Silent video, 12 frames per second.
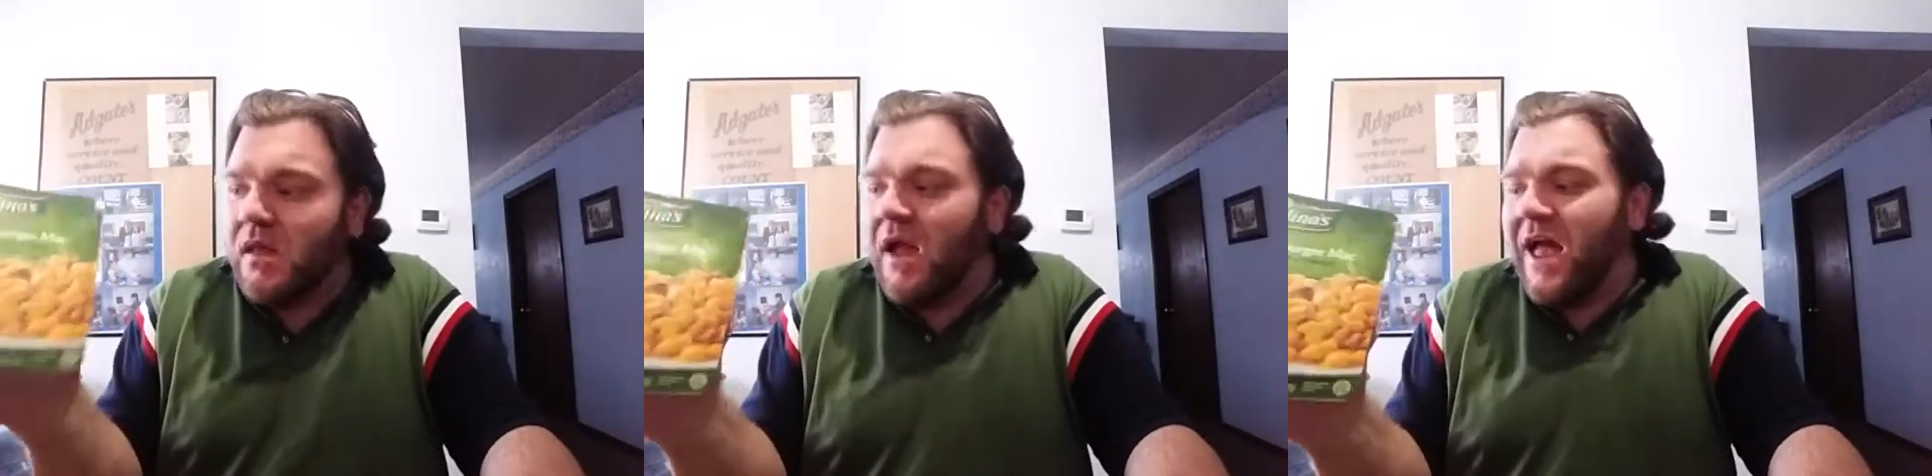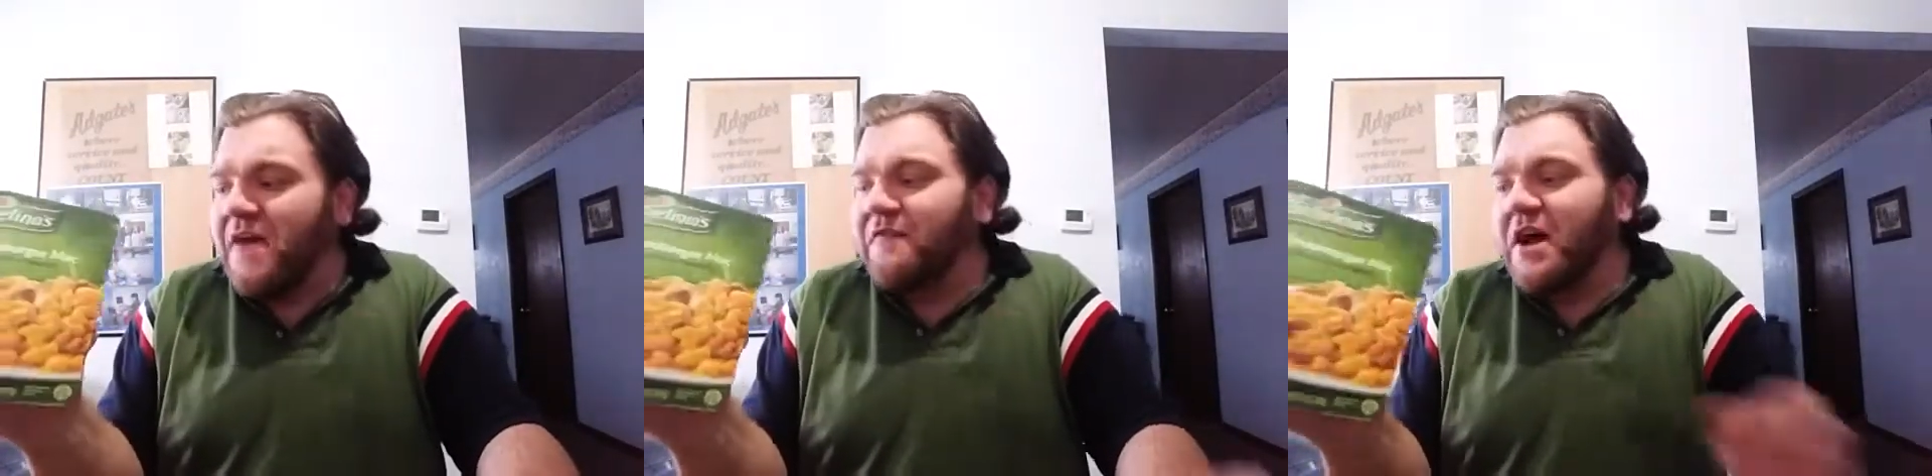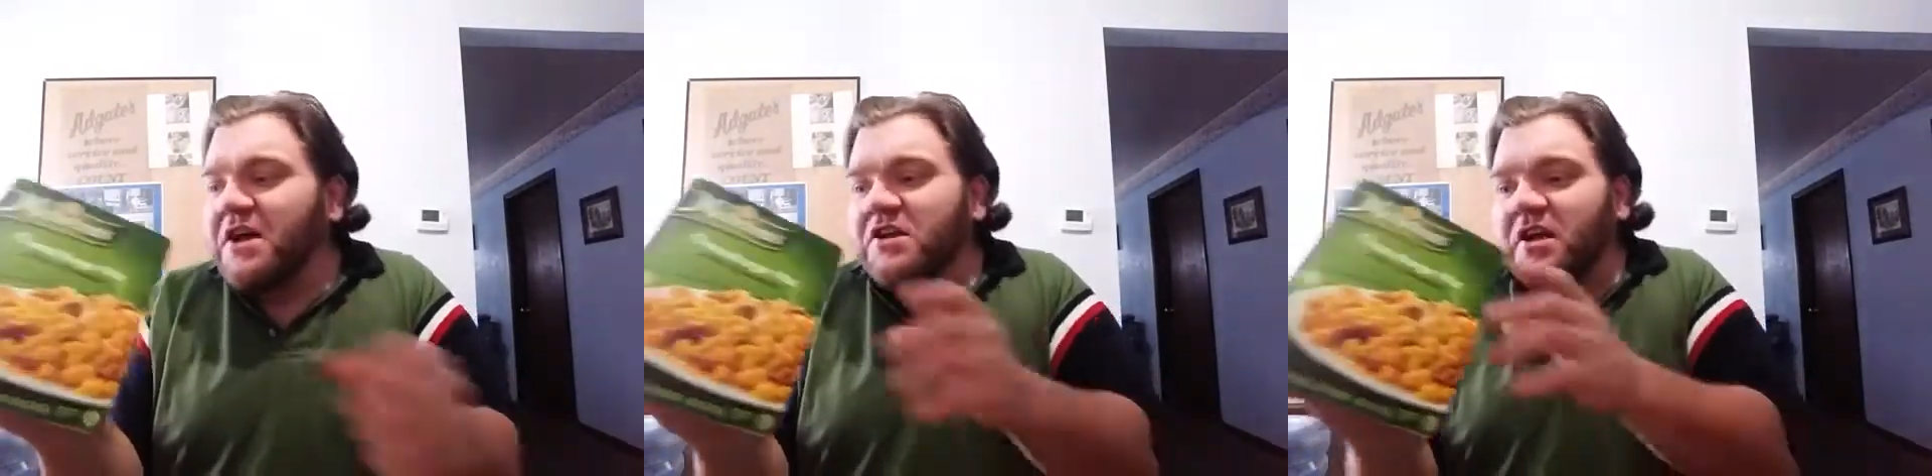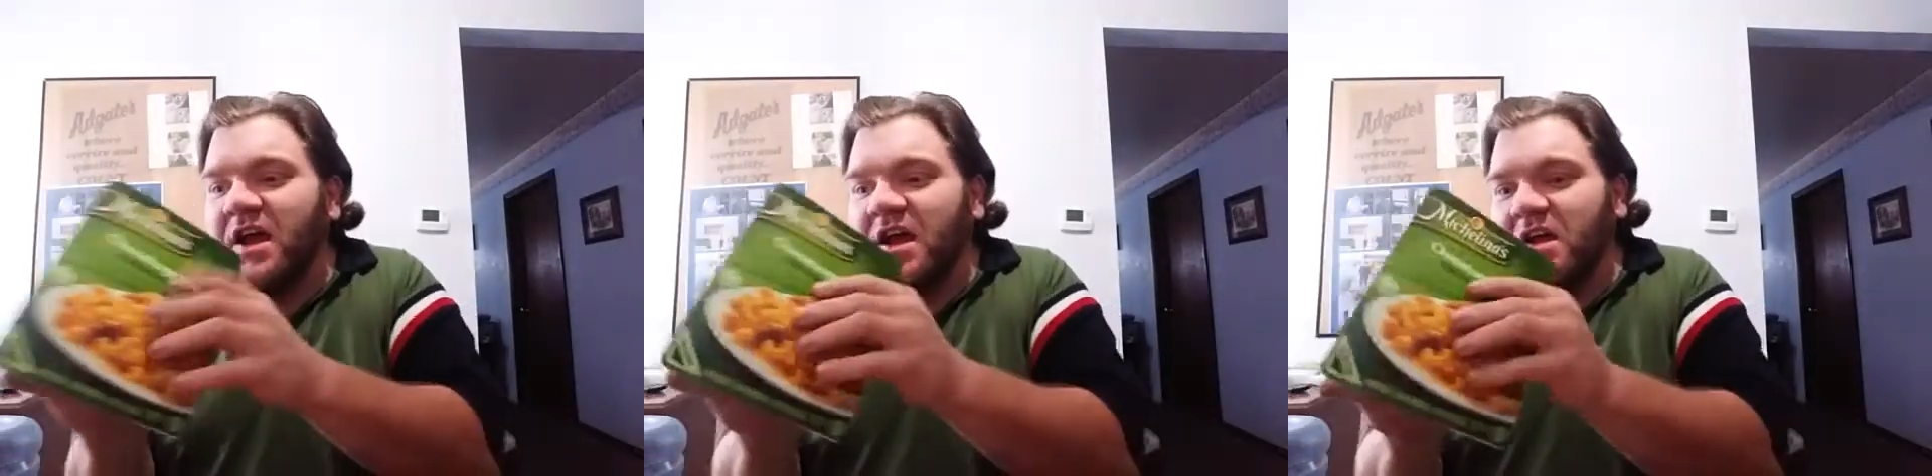have at
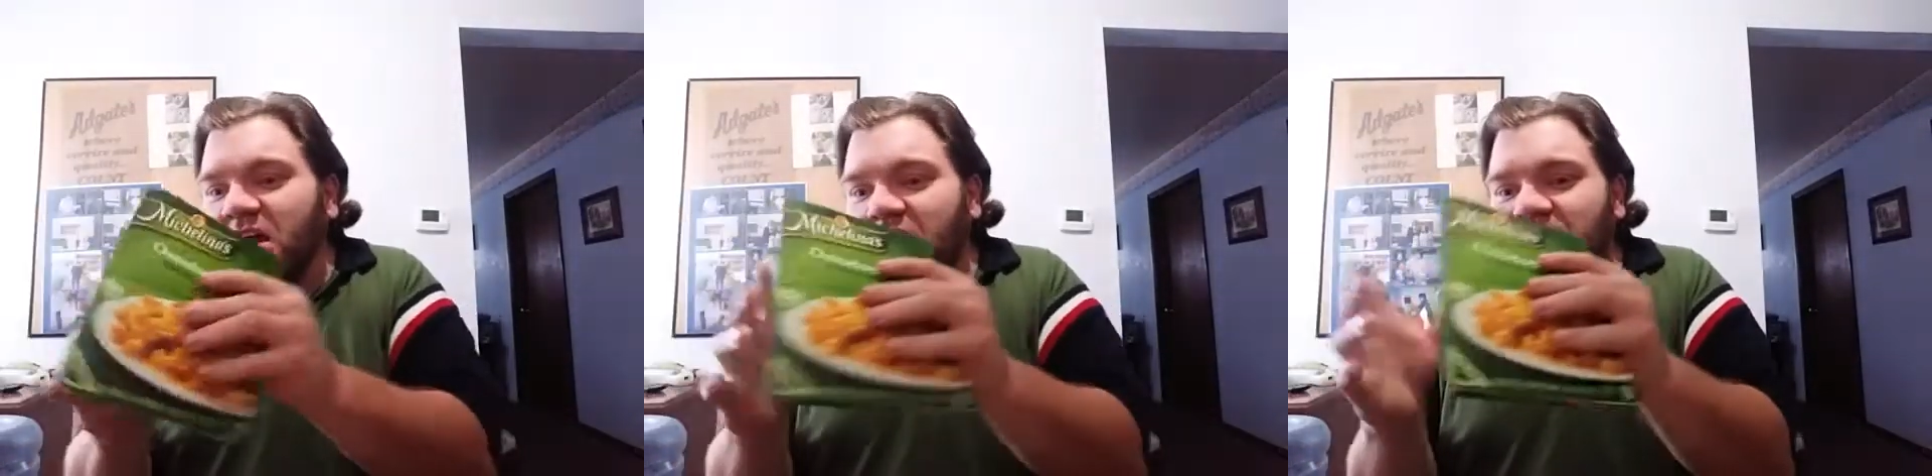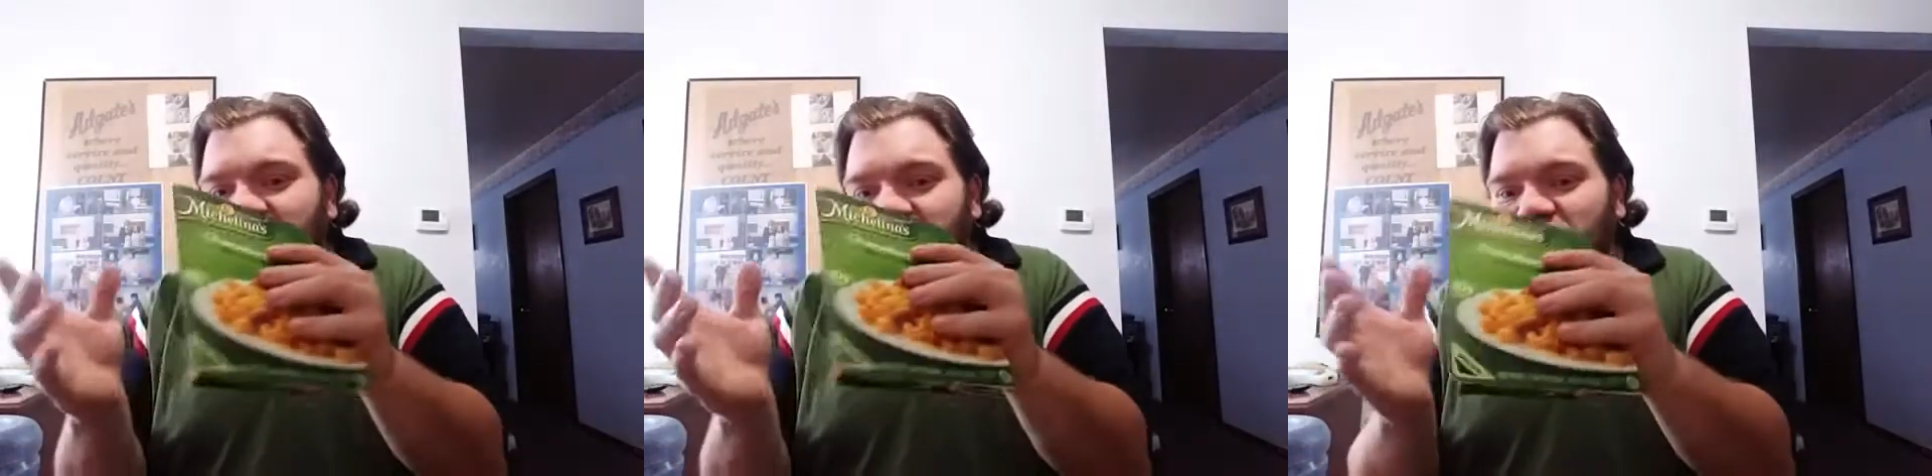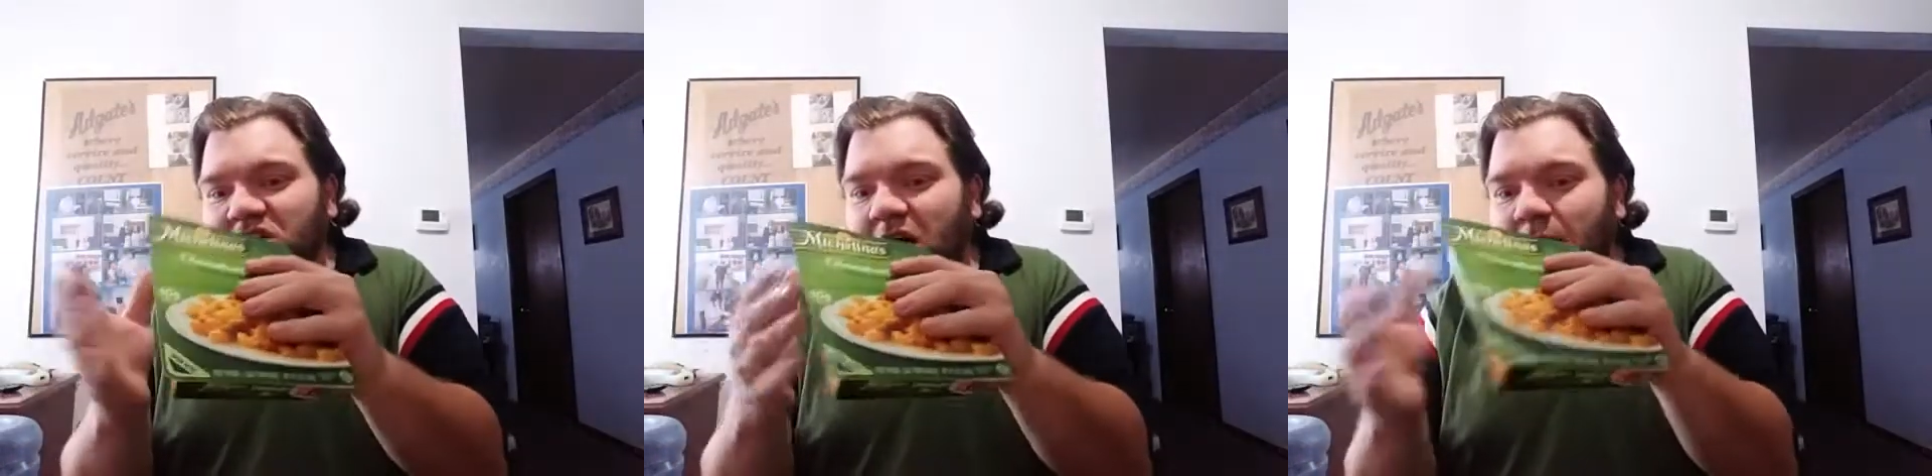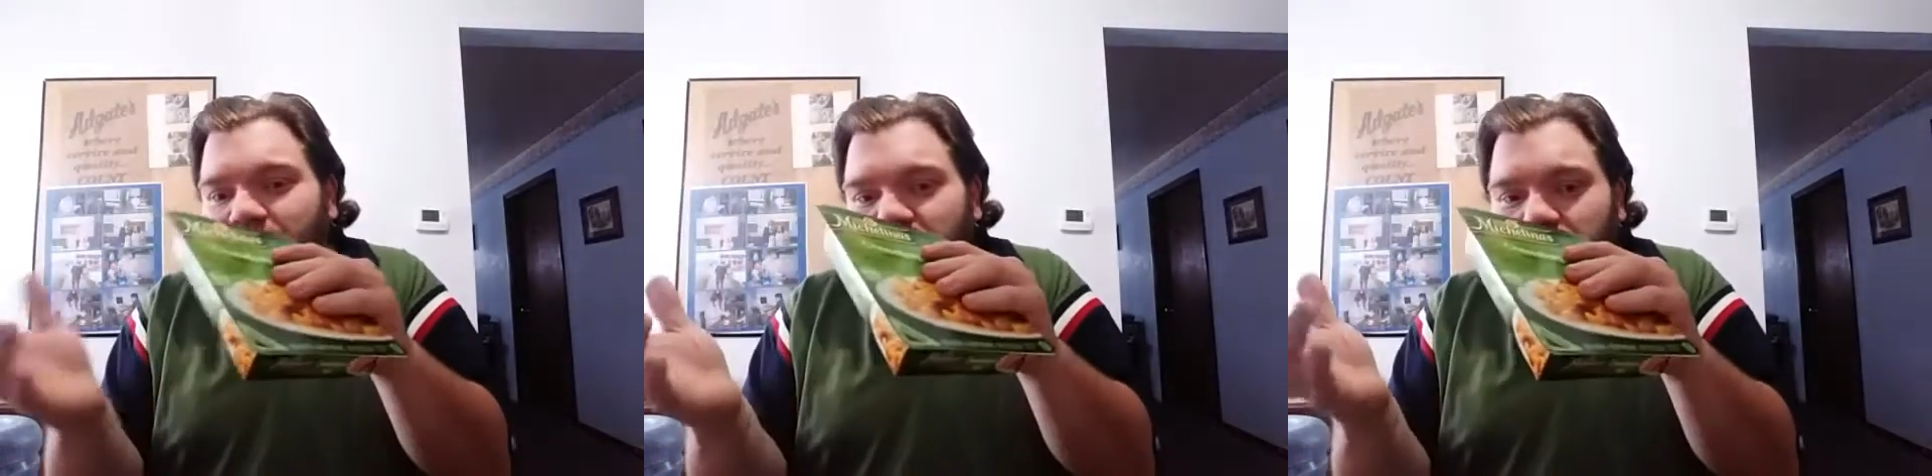your at, at your
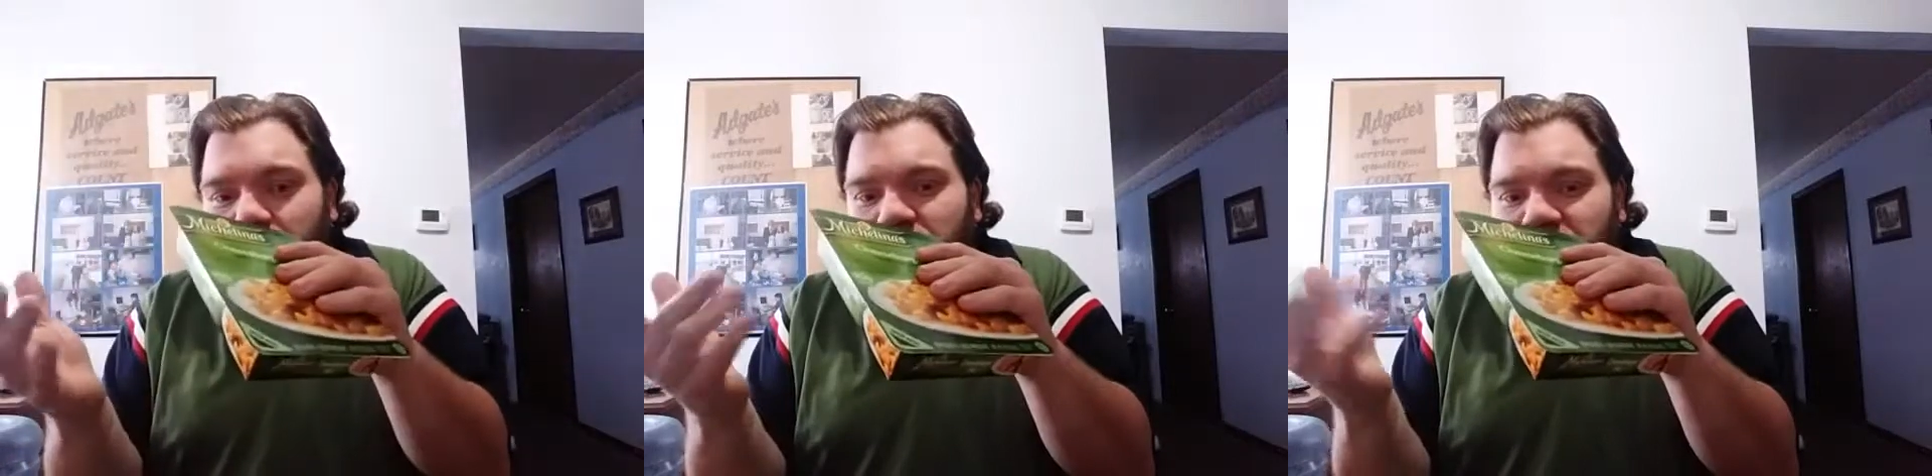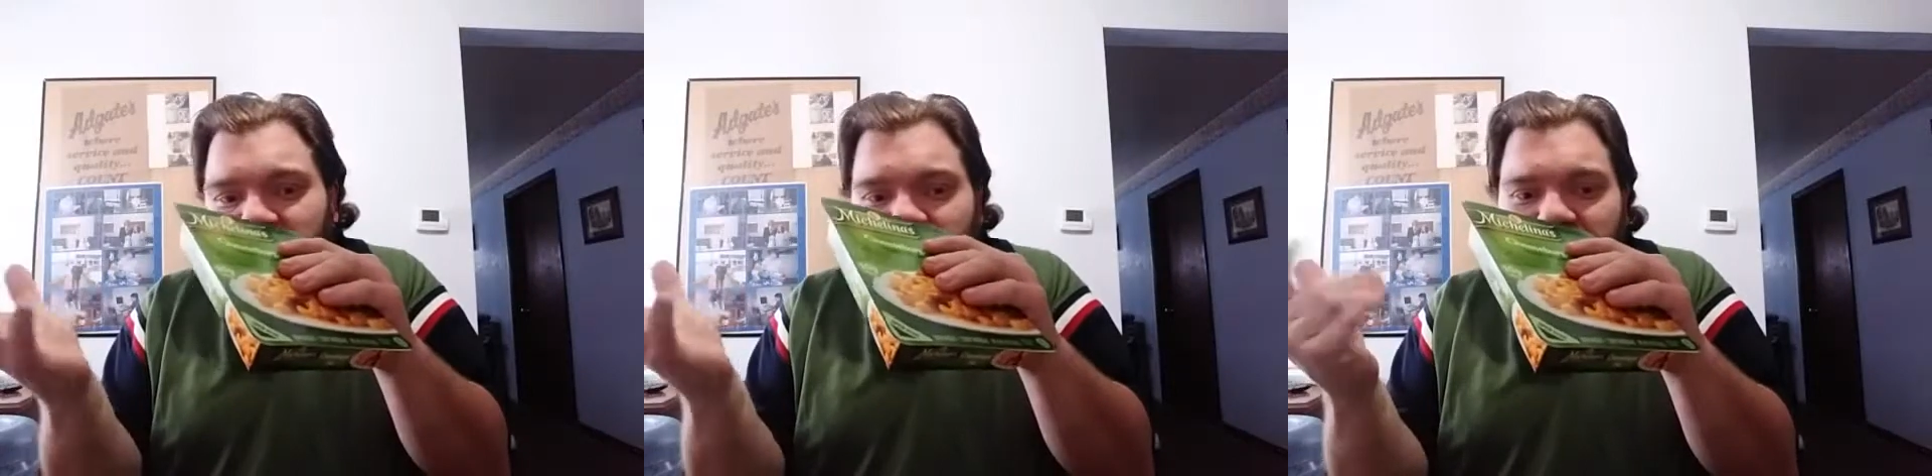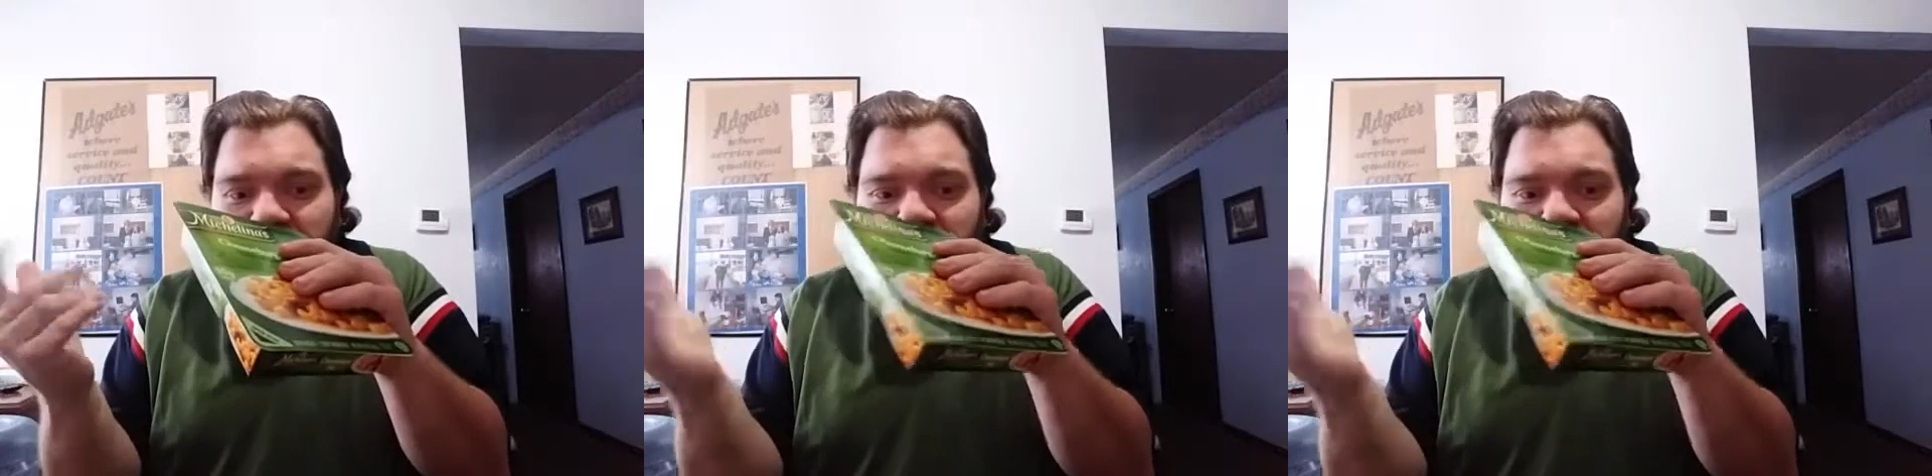job, you know, because